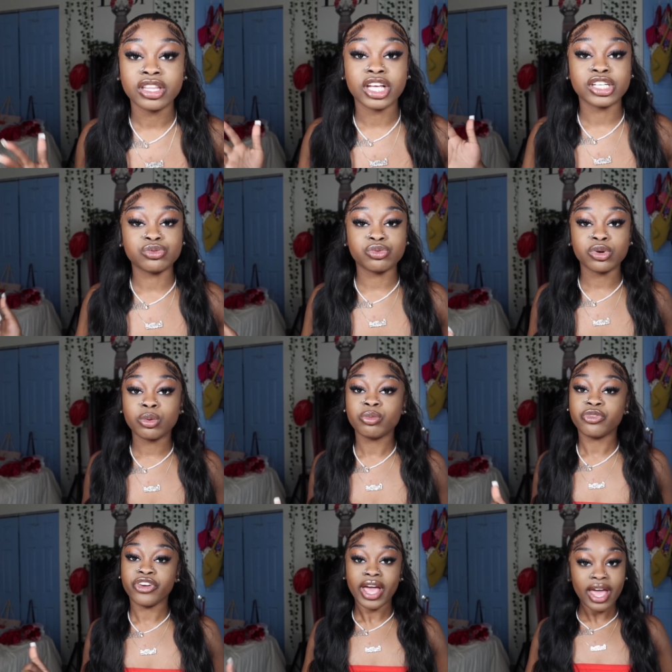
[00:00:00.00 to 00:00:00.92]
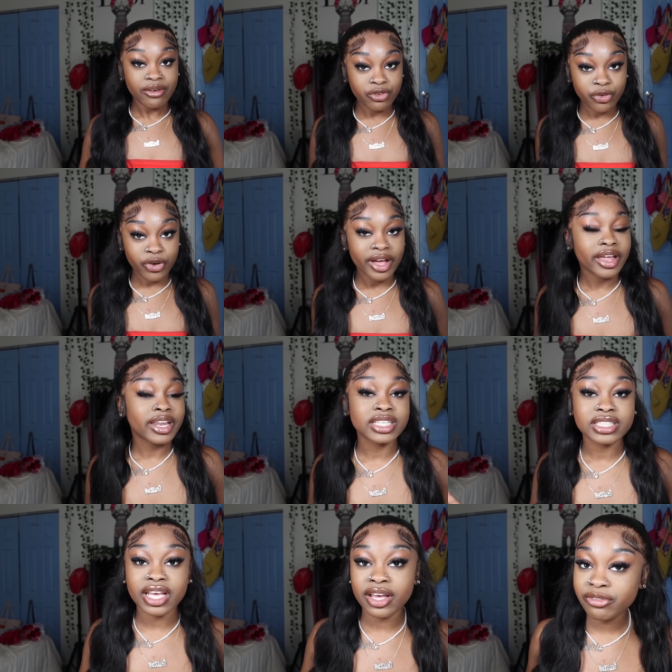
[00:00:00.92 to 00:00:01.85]
There's room for everyone in
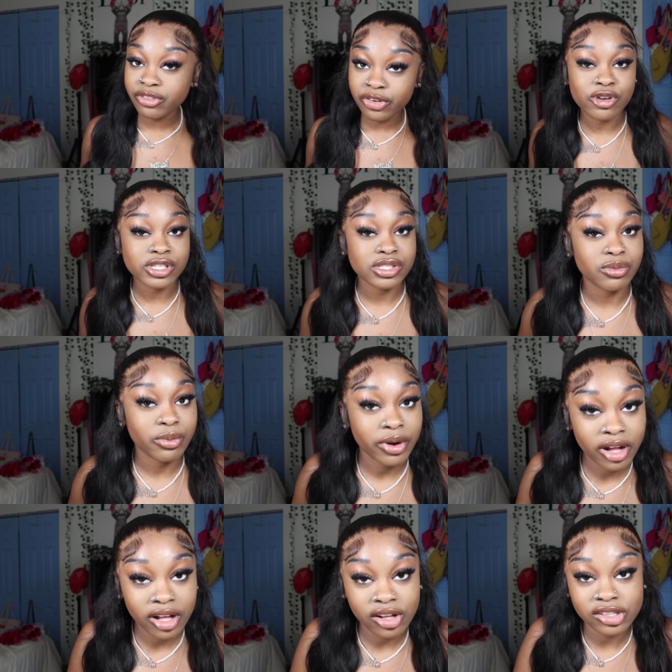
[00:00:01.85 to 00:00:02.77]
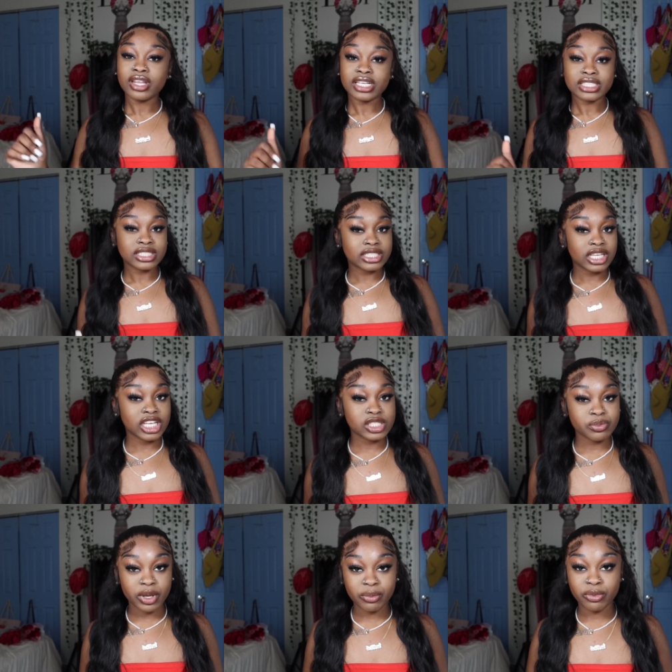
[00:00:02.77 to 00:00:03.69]
this influencer world. Don't listen to
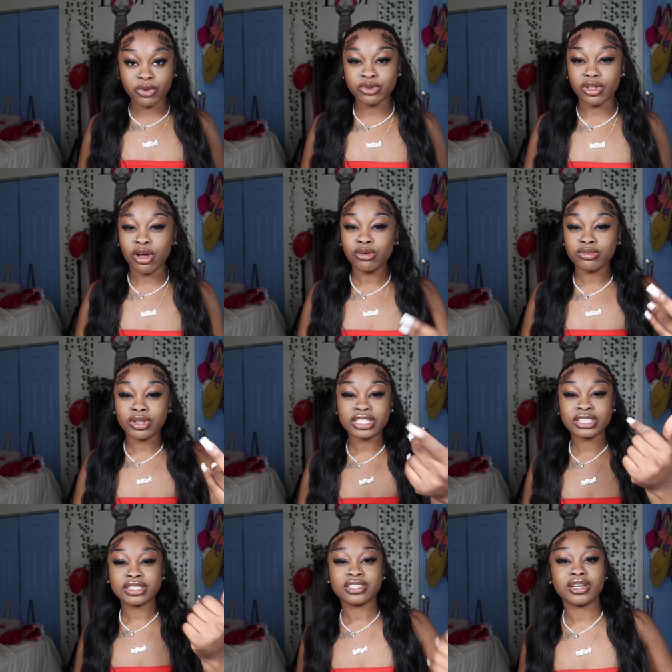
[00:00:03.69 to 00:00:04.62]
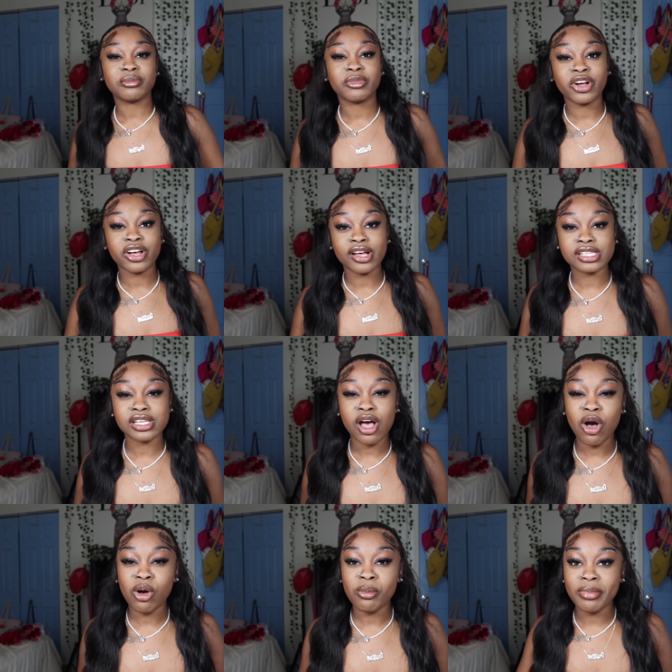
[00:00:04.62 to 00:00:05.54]
these people. Don't listen to them girls.
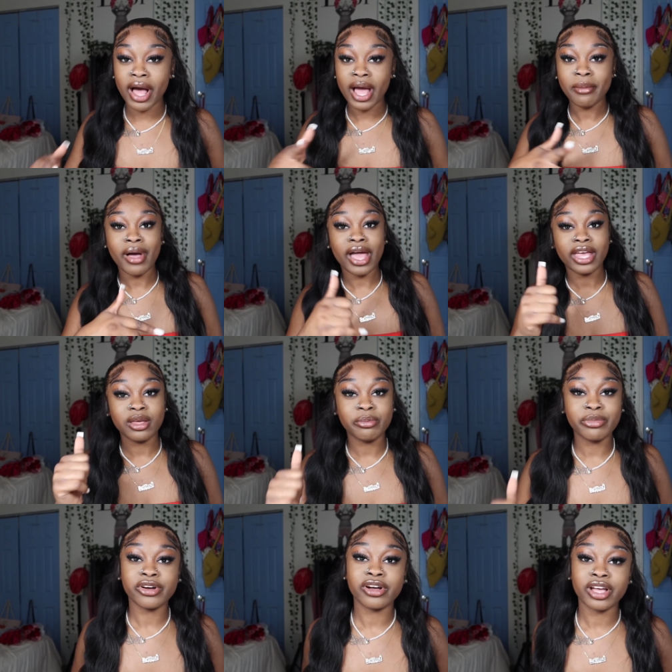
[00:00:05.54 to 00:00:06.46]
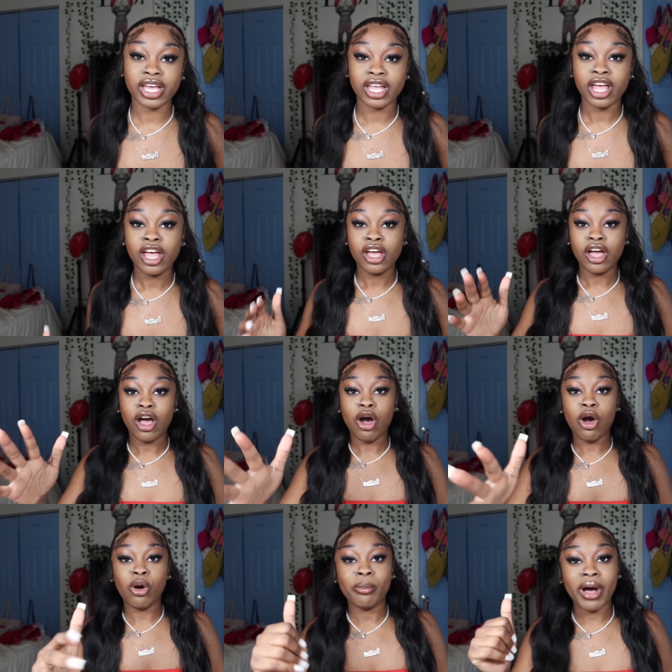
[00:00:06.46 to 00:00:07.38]
Oh, buy my ebook and
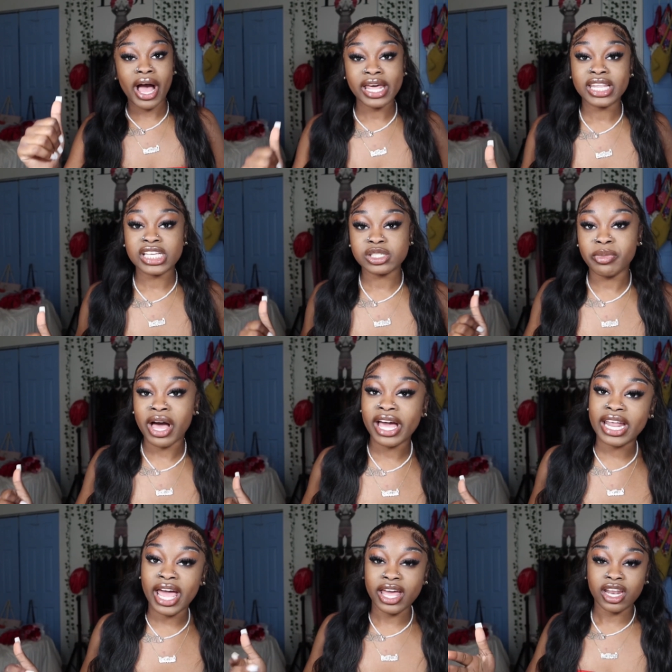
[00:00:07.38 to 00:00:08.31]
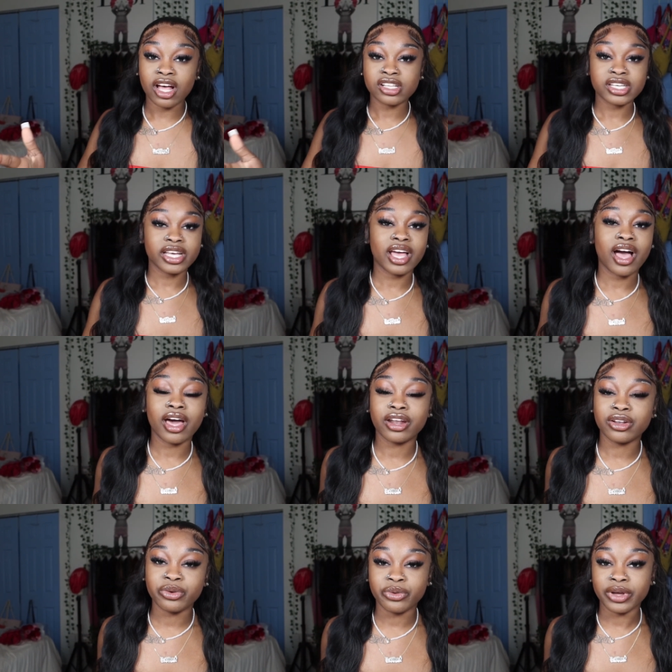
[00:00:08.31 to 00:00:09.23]
oh, buy this, buy that, and I'll tell y'all how
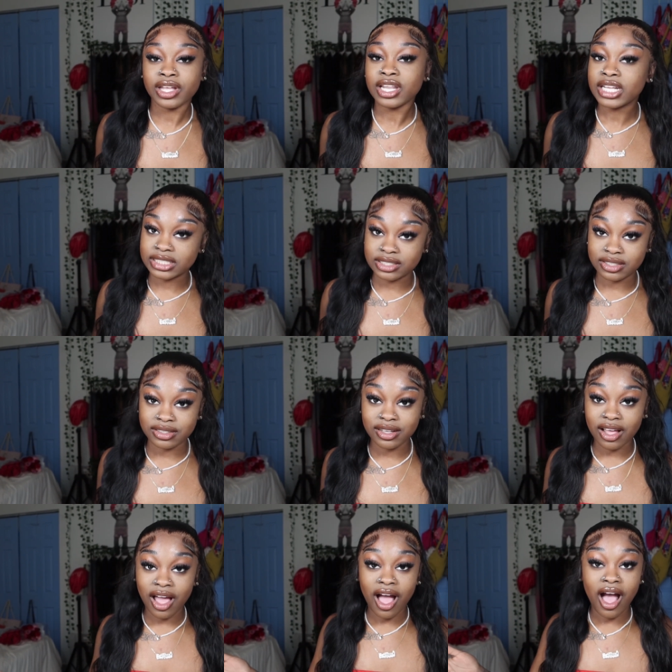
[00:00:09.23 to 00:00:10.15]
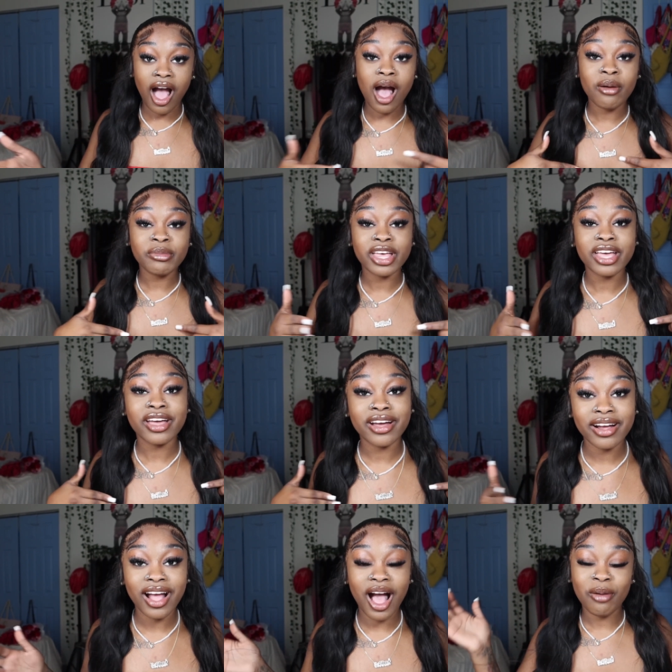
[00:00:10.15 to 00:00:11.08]
to do it. Listen, I'm
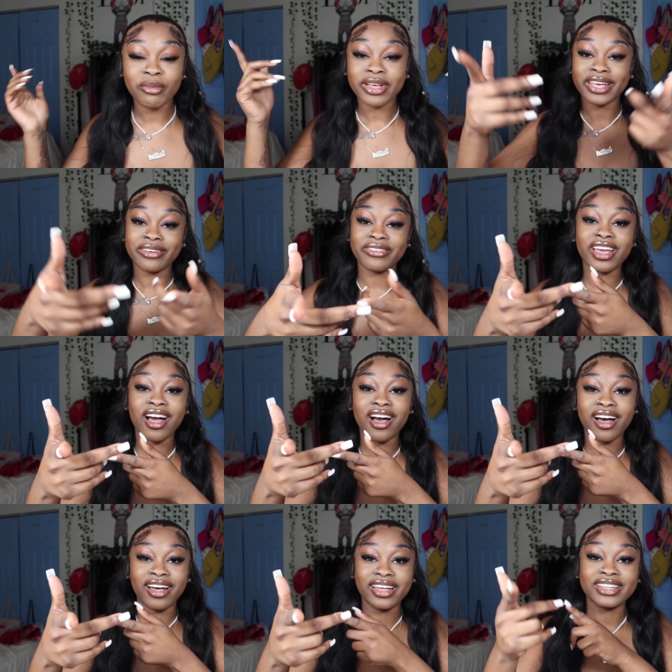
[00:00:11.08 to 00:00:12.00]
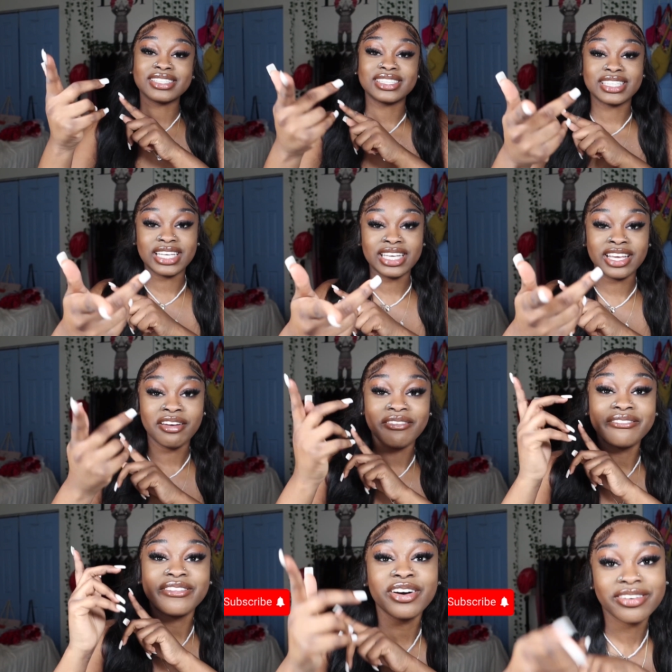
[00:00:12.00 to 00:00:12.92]
here. I'm going to give y'all the tea
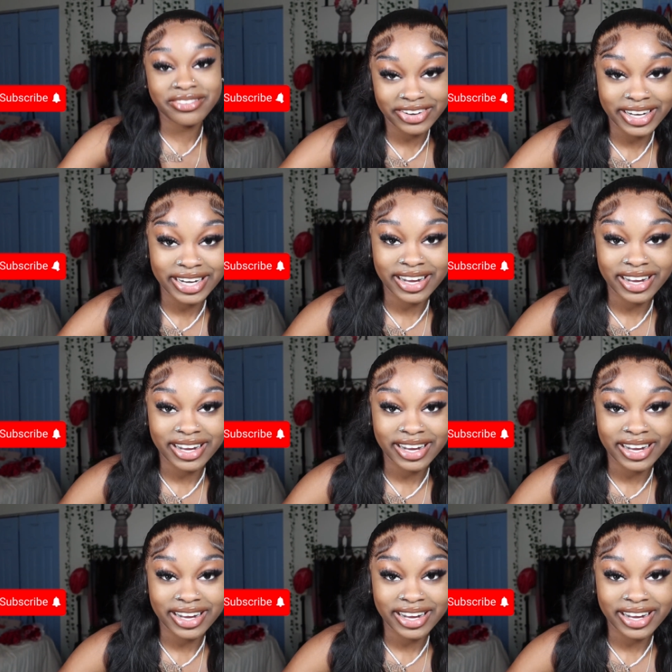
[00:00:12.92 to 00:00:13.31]
for free.